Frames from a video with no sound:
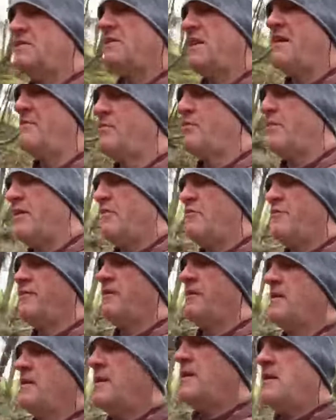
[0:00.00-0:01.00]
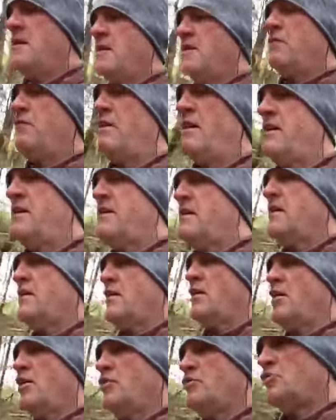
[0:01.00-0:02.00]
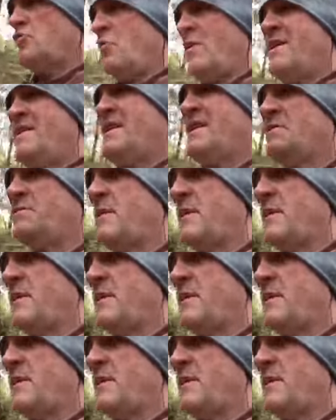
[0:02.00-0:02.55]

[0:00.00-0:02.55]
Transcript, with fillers: step 12, right? So in this